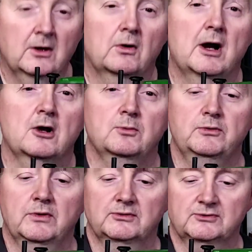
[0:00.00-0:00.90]
Alright, I'll
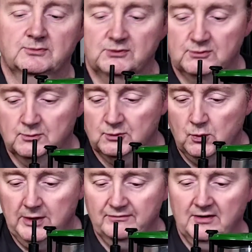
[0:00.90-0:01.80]
move on to some
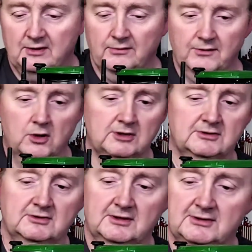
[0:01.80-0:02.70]
quick final
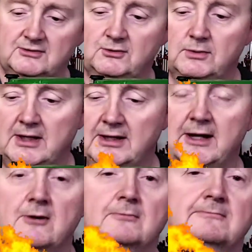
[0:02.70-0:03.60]
thoughts, and let's do that
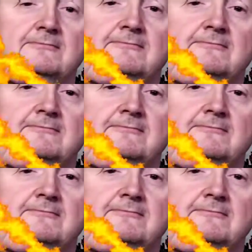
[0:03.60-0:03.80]
now.